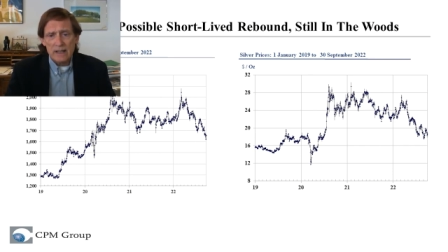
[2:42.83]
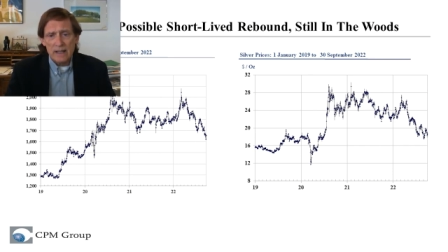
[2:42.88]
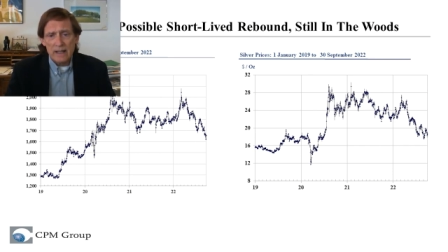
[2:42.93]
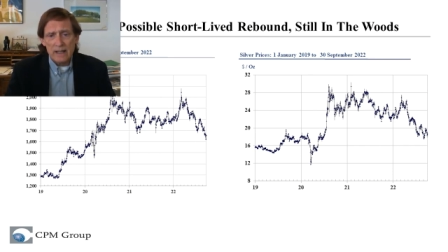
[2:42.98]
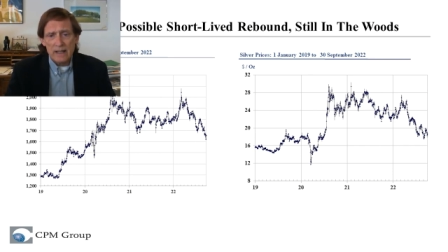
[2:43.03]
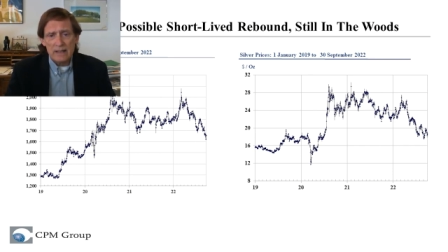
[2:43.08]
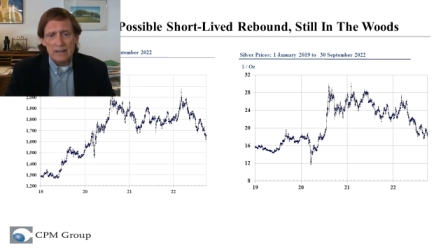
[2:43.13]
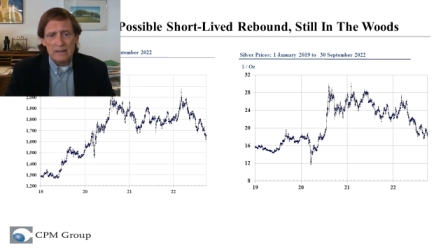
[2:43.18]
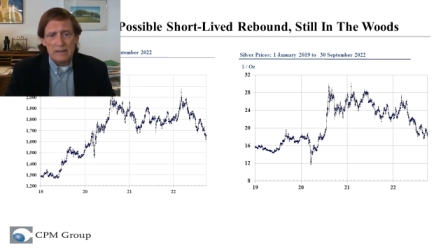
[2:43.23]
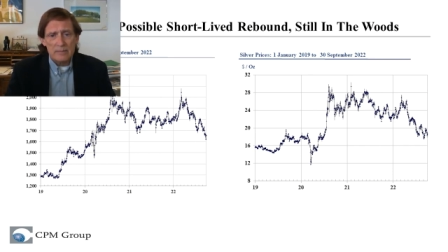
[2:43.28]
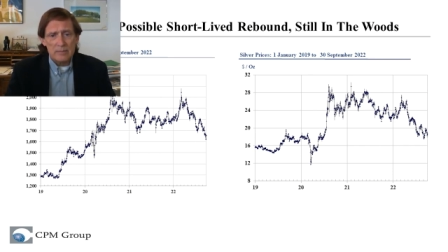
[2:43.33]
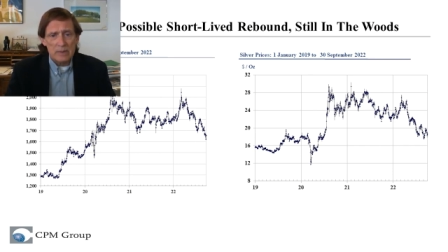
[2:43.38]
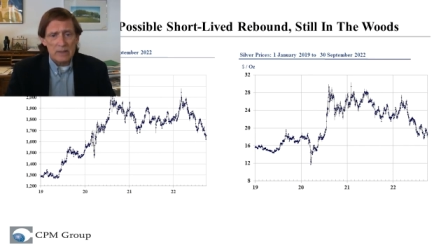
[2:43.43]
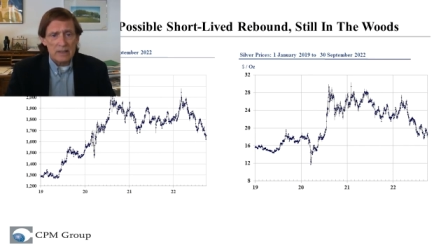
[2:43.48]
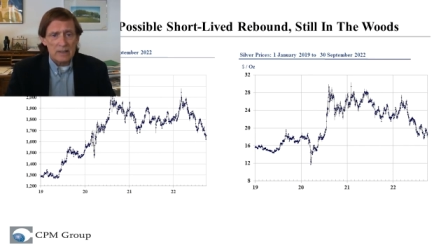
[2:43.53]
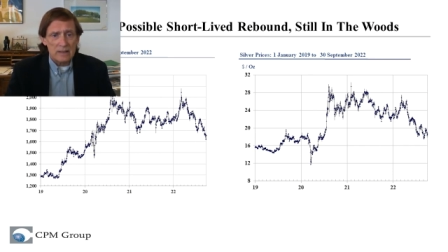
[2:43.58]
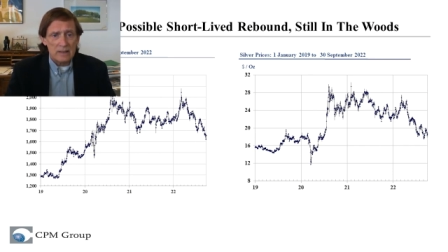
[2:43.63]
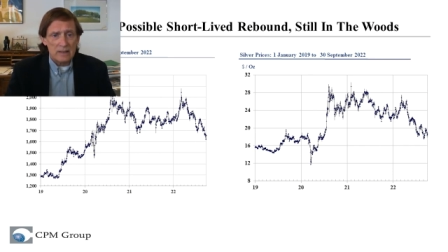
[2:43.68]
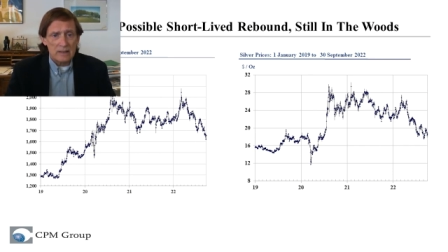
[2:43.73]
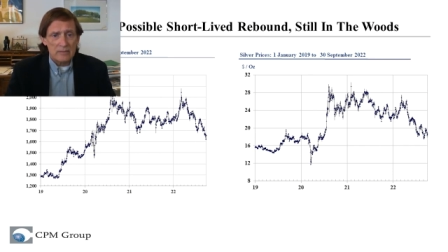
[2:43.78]
and the
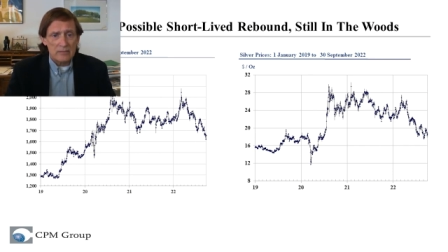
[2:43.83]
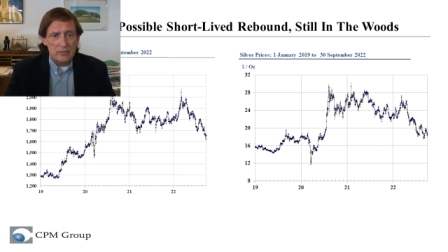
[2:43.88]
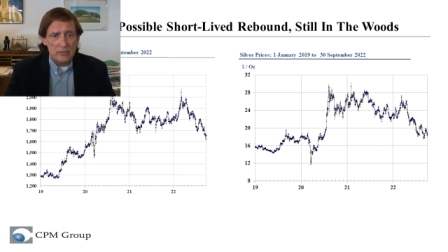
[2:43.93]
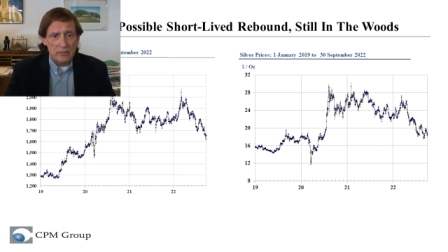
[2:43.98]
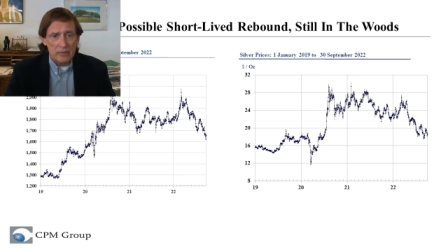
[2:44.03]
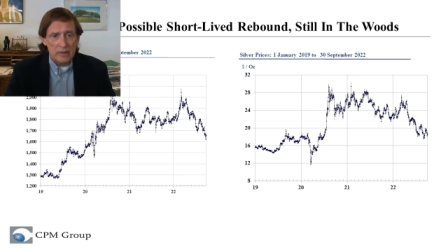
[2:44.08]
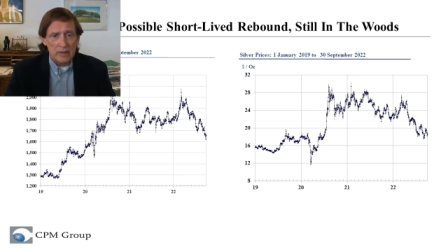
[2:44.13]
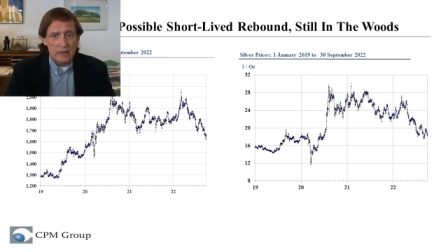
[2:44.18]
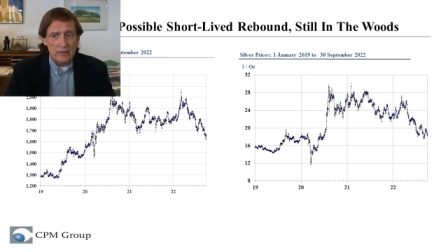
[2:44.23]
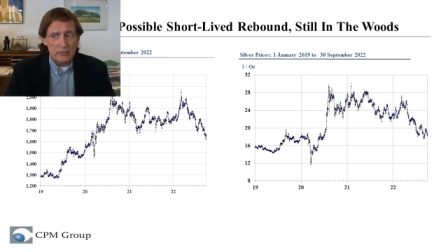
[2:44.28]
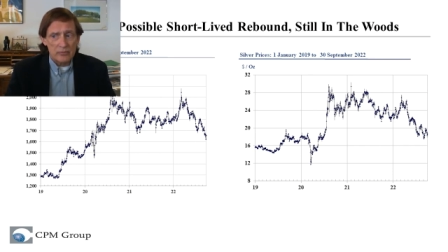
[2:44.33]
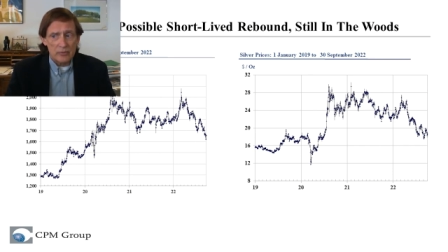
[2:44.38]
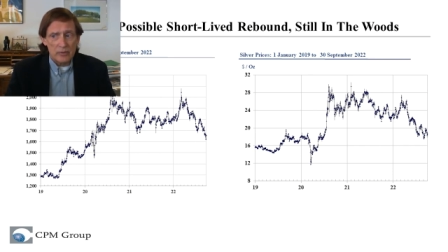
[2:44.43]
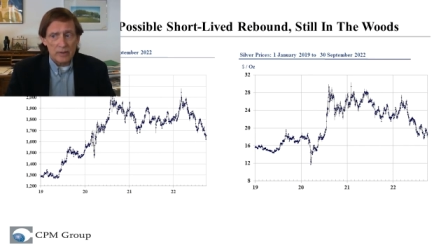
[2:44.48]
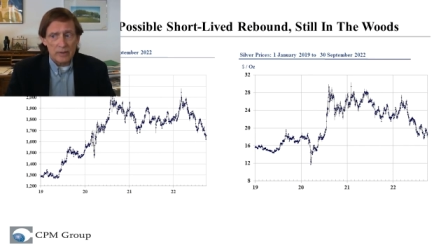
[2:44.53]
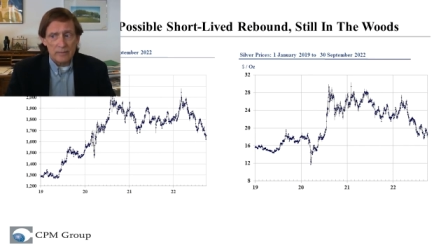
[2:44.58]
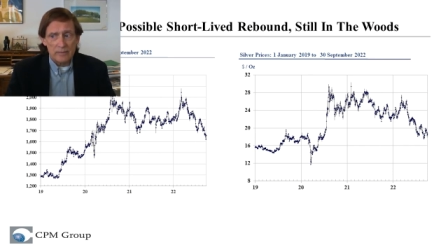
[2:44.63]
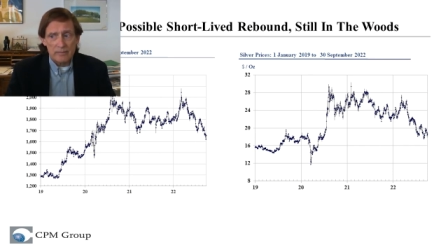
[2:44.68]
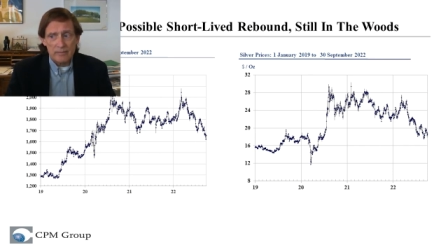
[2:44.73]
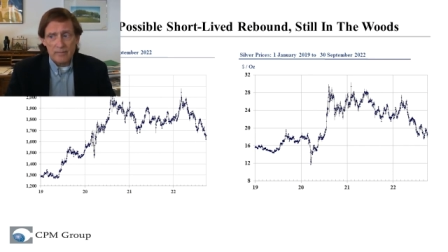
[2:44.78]
beginning of a
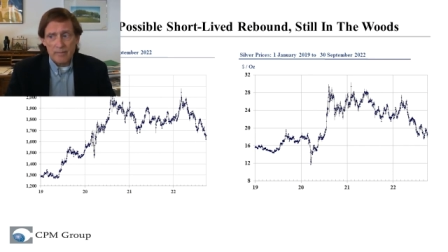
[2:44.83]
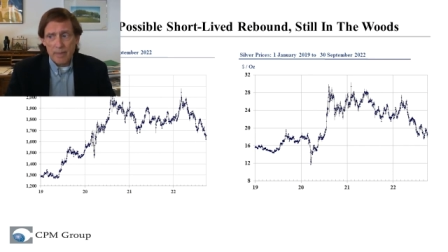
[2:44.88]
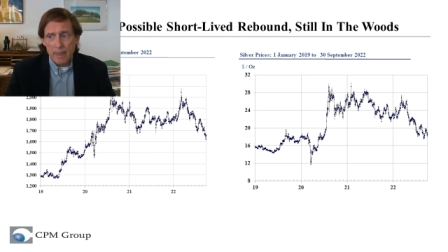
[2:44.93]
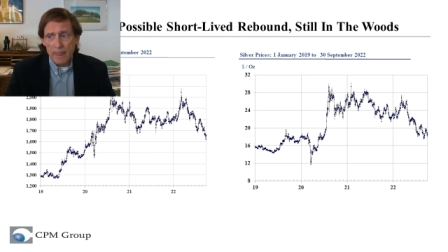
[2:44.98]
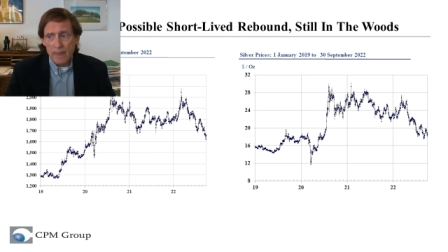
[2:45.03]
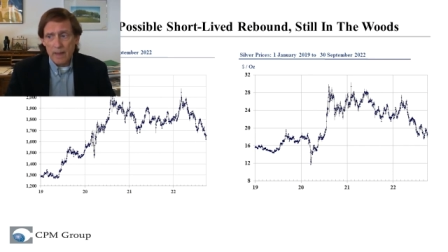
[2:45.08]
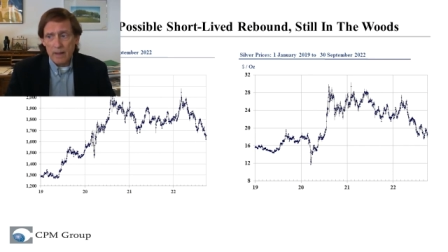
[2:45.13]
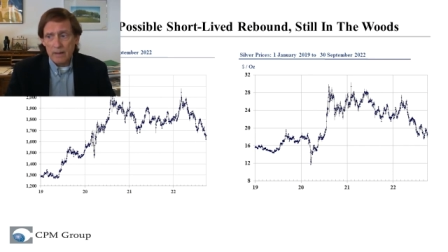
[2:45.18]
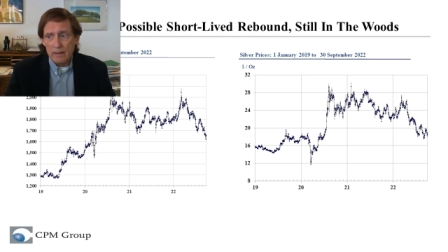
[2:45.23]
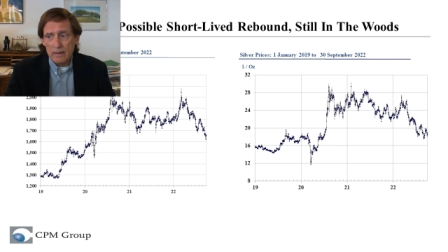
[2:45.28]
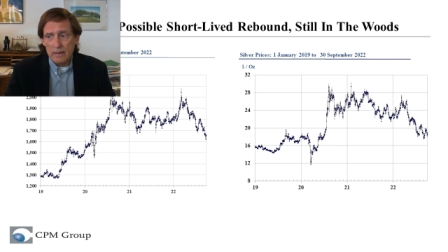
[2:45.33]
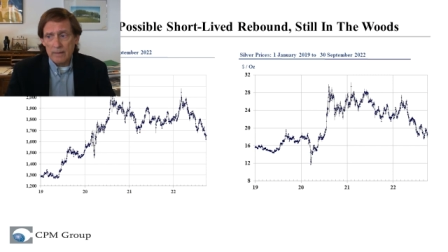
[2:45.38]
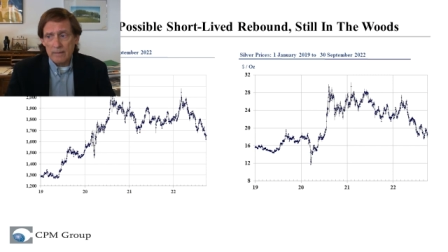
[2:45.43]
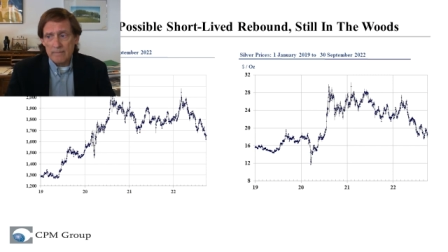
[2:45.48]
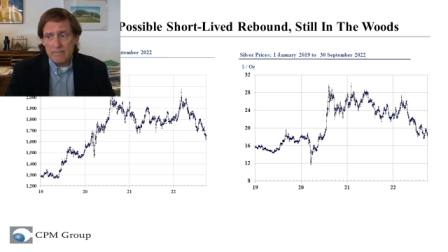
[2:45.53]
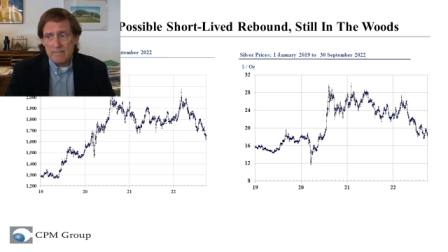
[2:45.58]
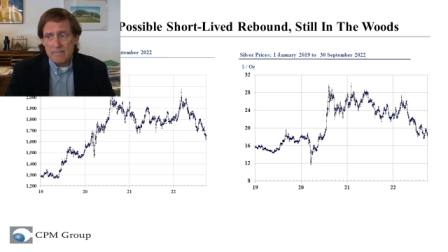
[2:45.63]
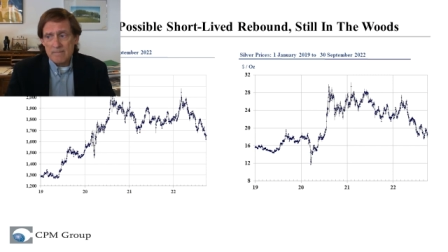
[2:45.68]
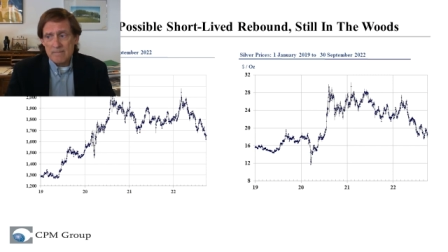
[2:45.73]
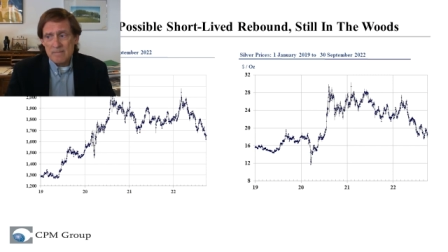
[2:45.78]
recovery.
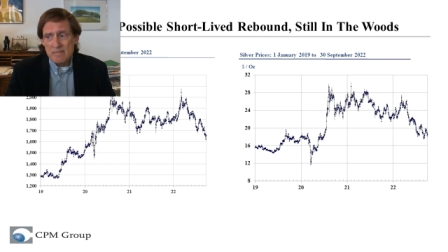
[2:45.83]
Uh,